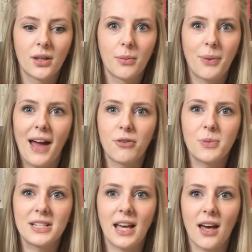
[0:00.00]
But
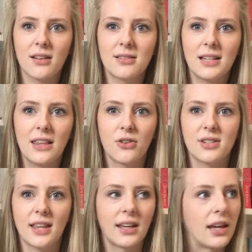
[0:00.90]
everybody else either is
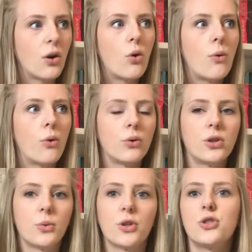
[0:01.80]
thinking, oh,
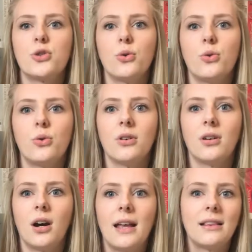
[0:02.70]
you were so
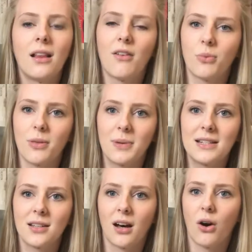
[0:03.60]
in love with
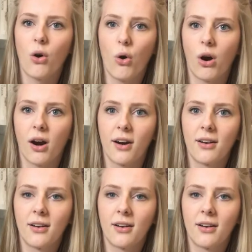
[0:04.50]
Peeta, or